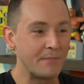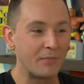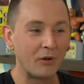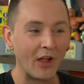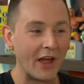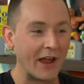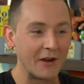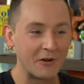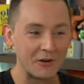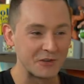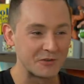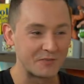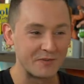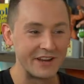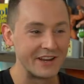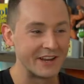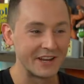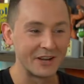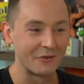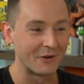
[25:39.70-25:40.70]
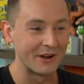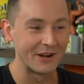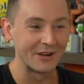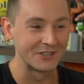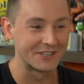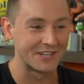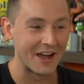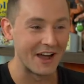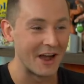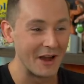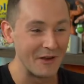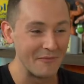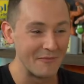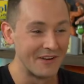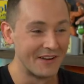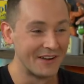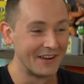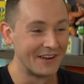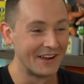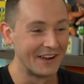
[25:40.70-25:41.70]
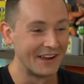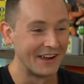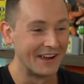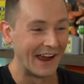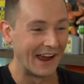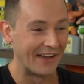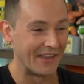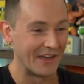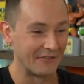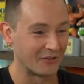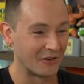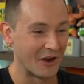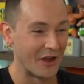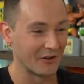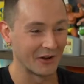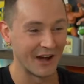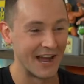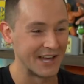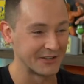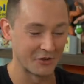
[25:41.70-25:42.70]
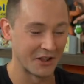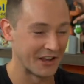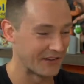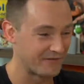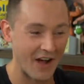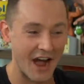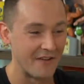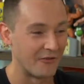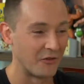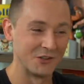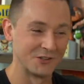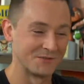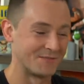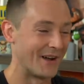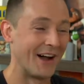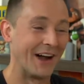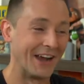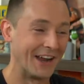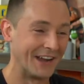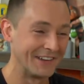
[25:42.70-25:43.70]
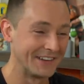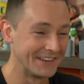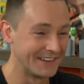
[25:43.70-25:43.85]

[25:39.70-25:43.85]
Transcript: players being in real time. And then for other guys, we're like five holes behind.